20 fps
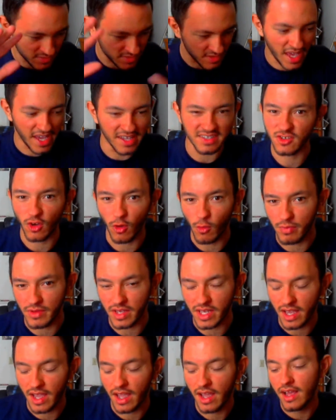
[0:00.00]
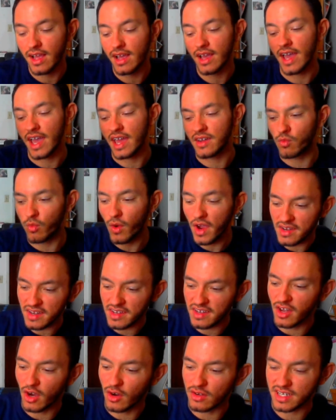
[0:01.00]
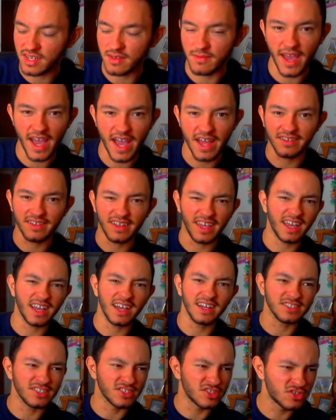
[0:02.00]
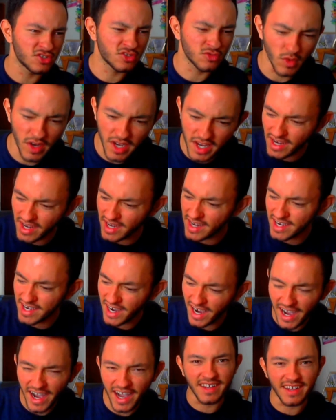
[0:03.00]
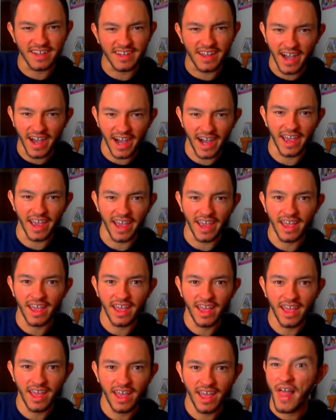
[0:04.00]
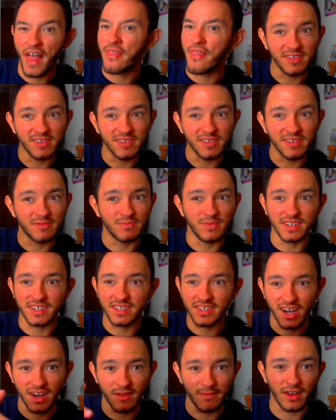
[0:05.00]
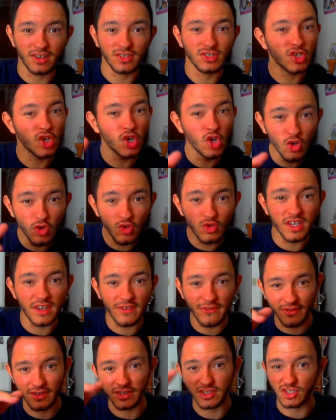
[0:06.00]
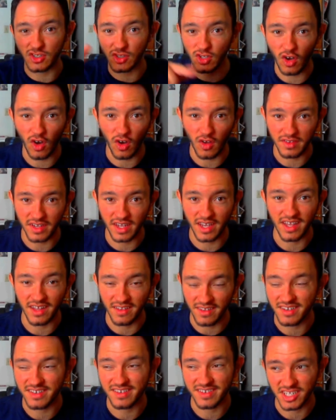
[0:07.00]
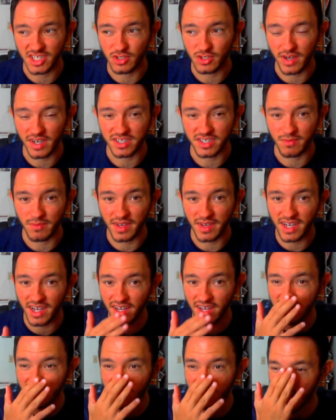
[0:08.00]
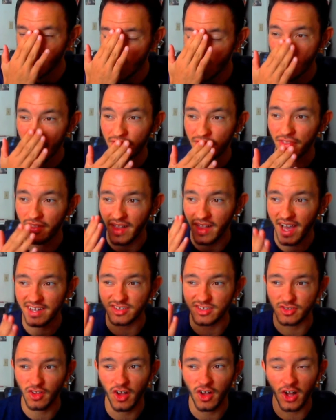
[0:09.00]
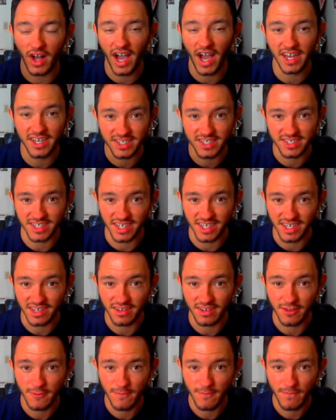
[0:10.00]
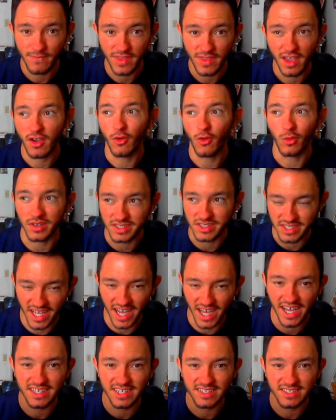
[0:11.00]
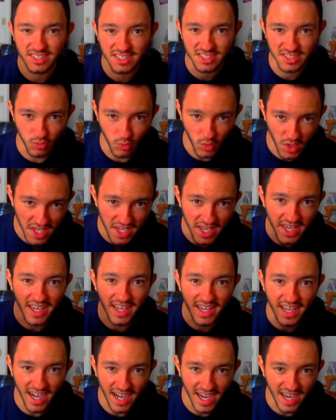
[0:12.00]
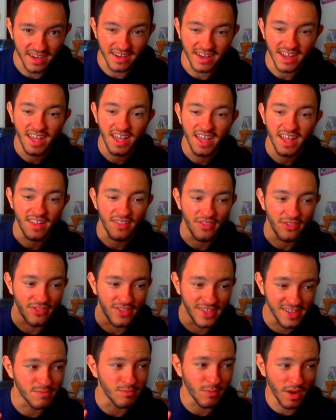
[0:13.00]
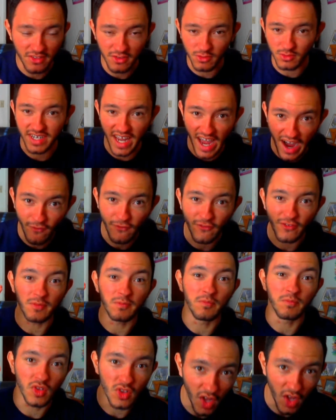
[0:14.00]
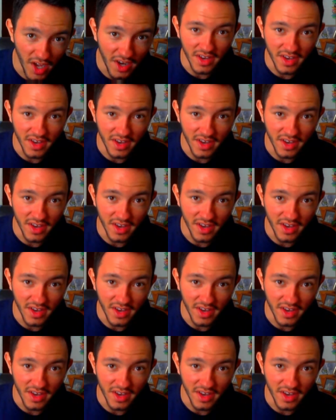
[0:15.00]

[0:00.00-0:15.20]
SOB. And Wendy knows him as, like, a sweet, kind guy. They must be talking about two different Jalals in this situation, because the last Jalal I seen was not sweet and kind. This mother was out for blood.